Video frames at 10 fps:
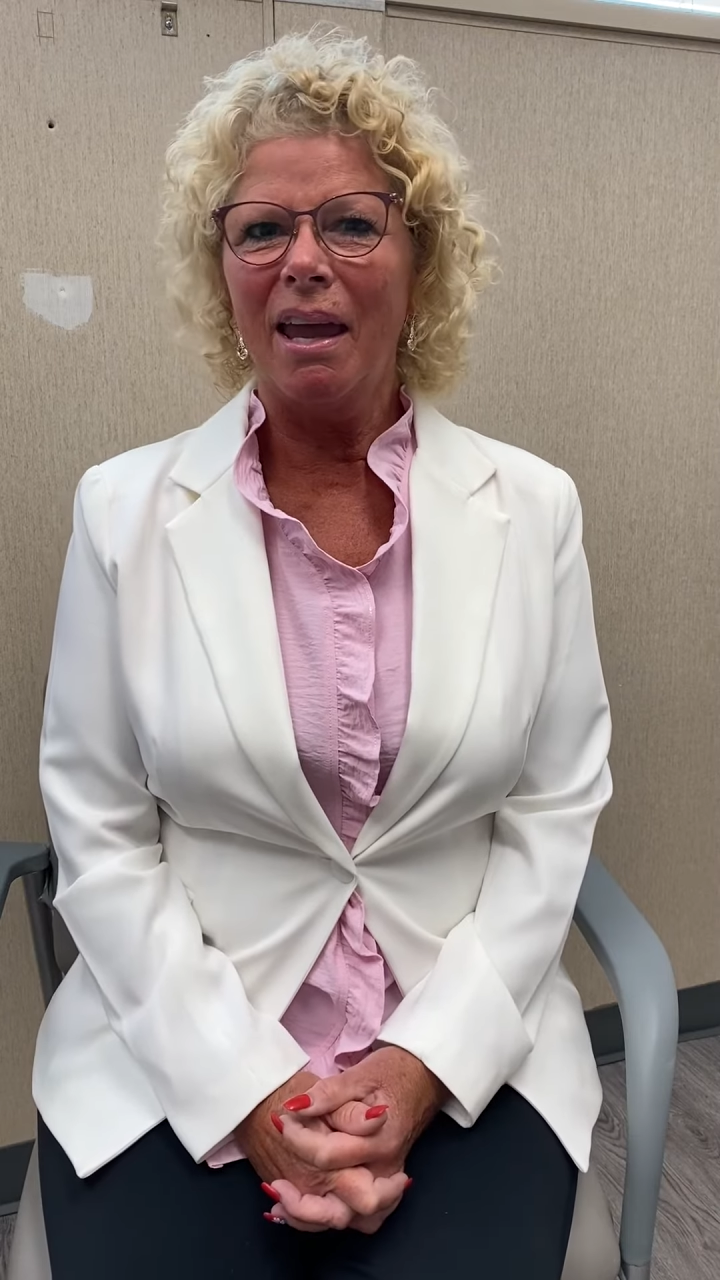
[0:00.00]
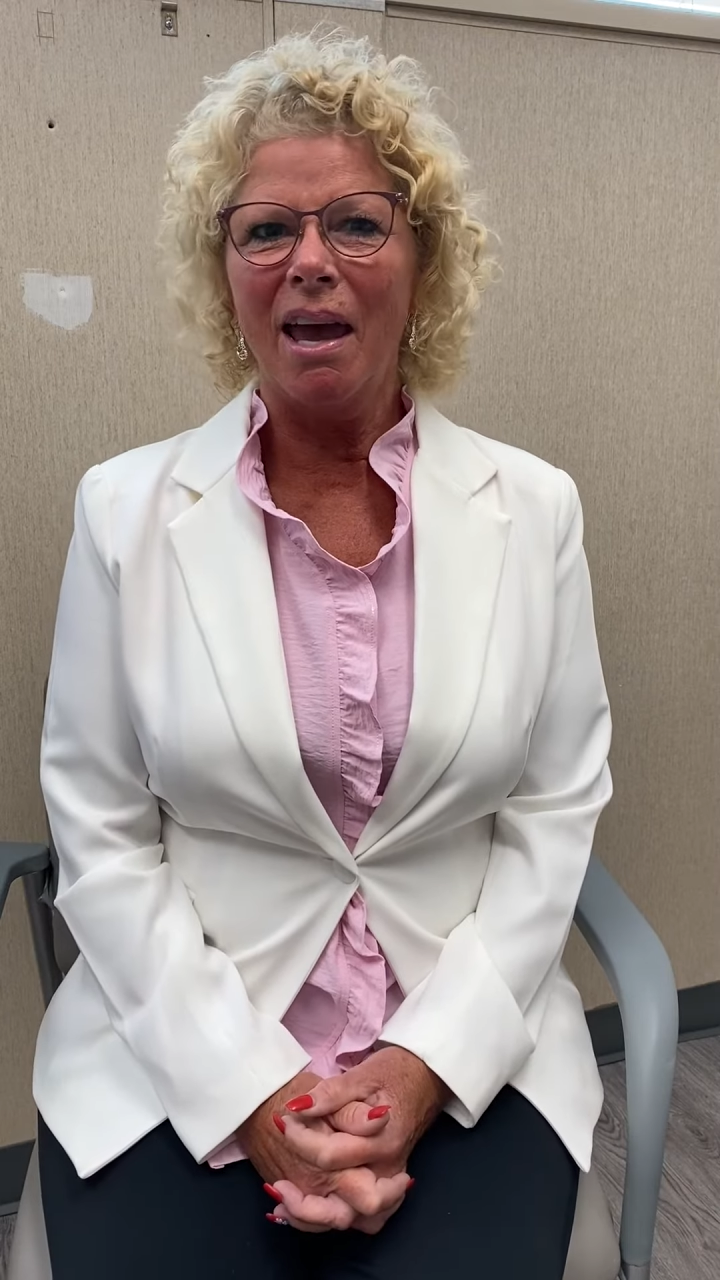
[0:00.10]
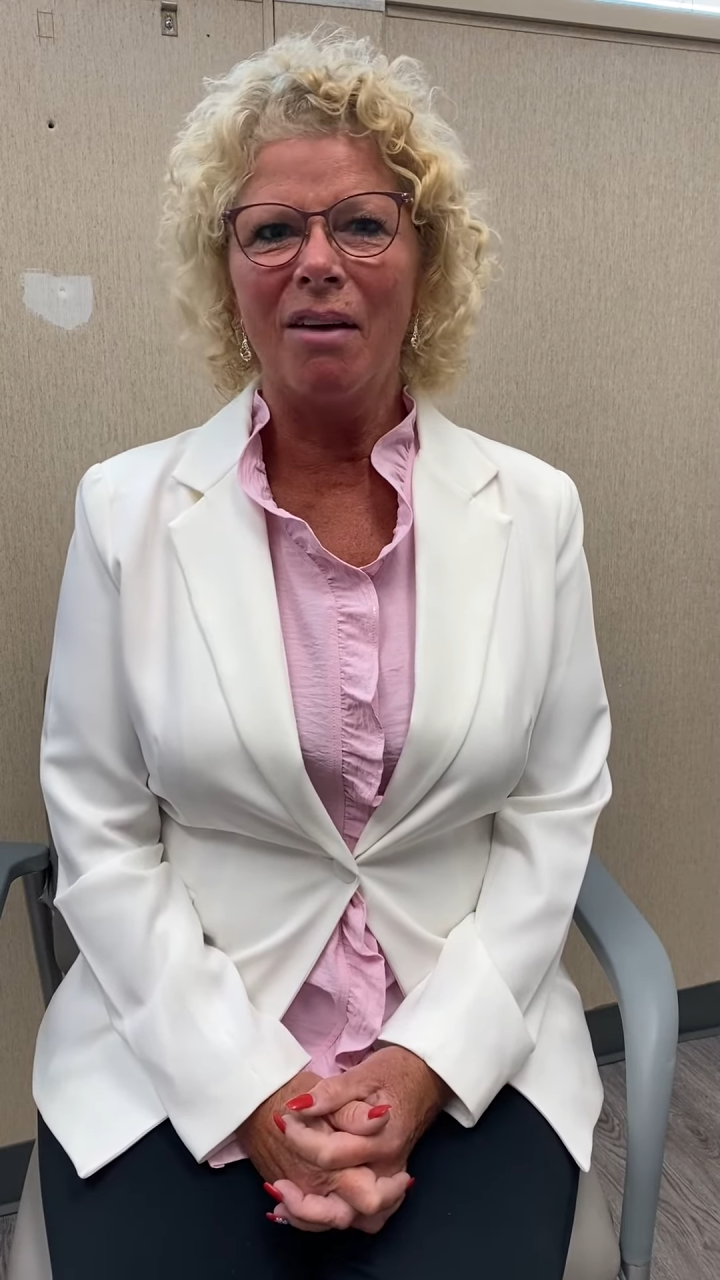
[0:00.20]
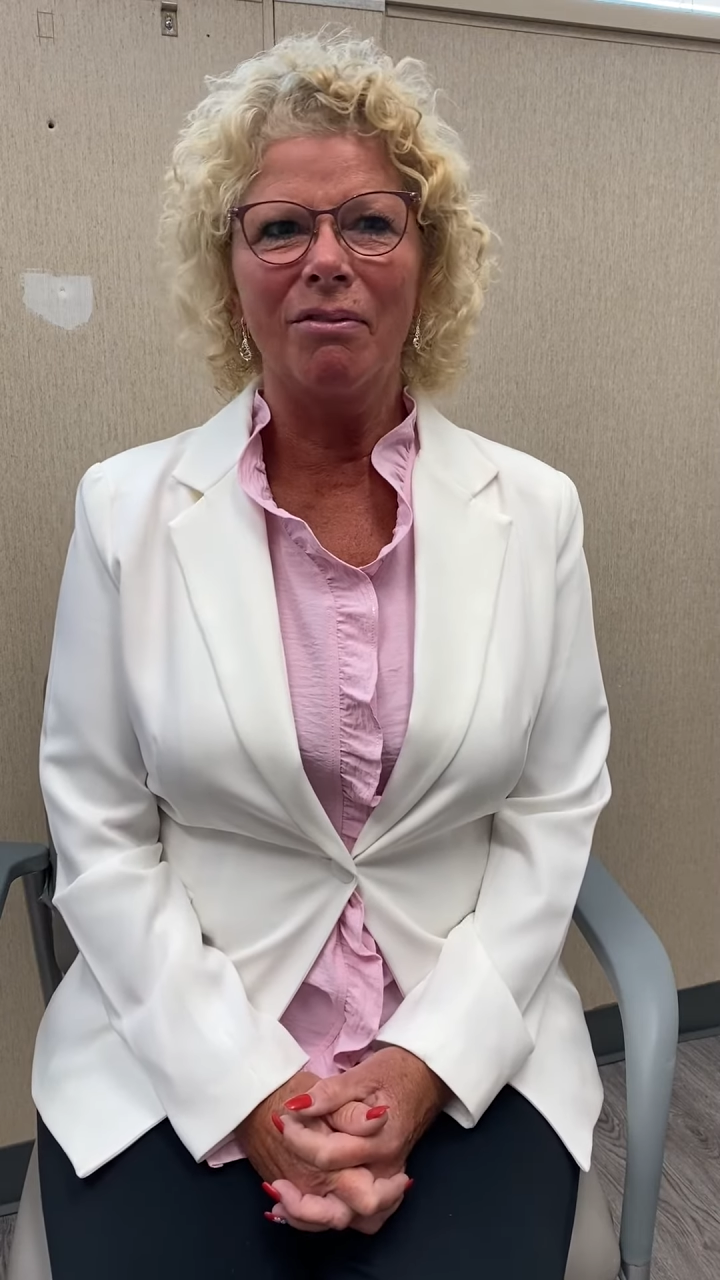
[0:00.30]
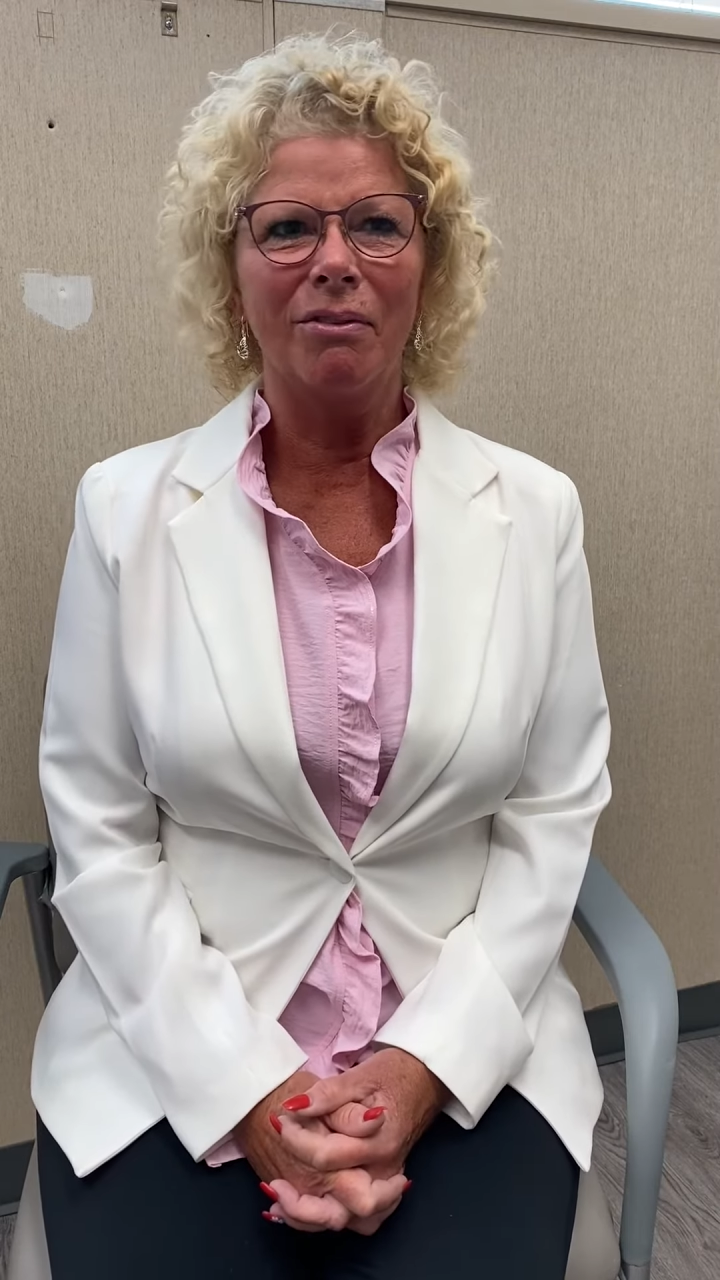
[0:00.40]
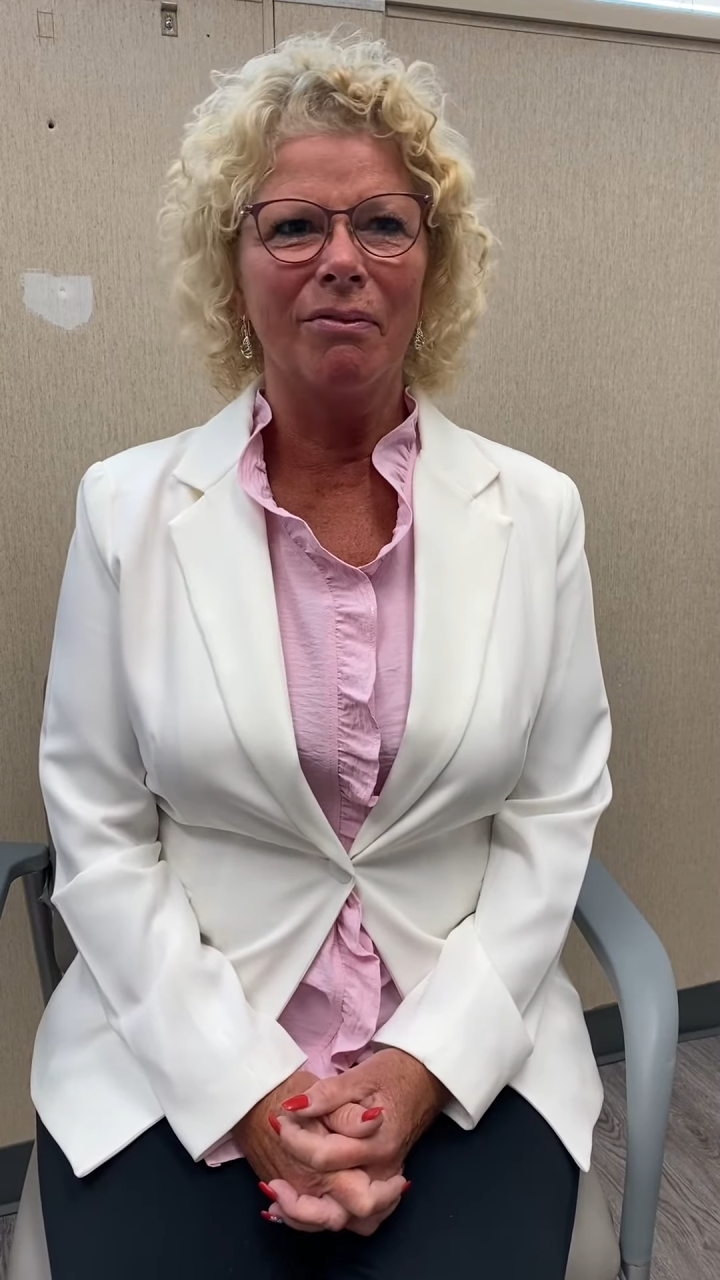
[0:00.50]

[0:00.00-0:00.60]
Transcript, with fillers: have